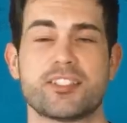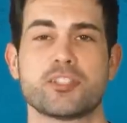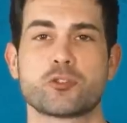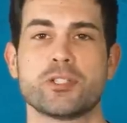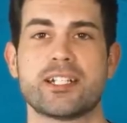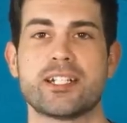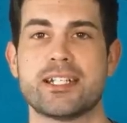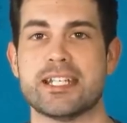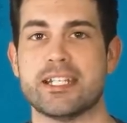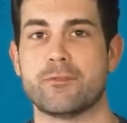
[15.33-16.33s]
This has created a
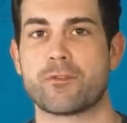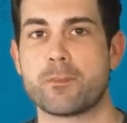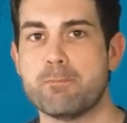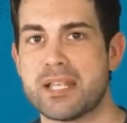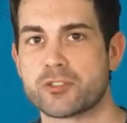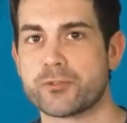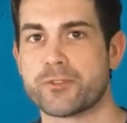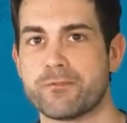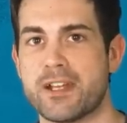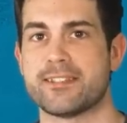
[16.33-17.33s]
need for missile
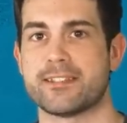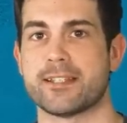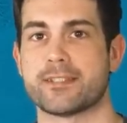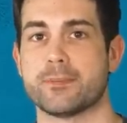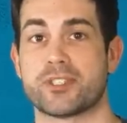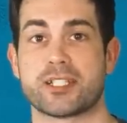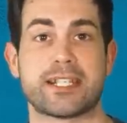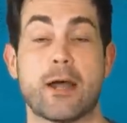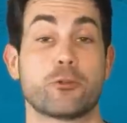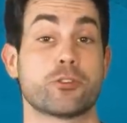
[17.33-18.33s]
defense systems to
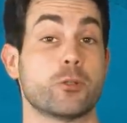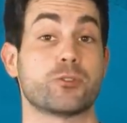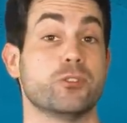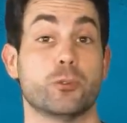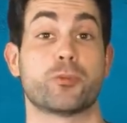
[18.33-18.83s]
counter those new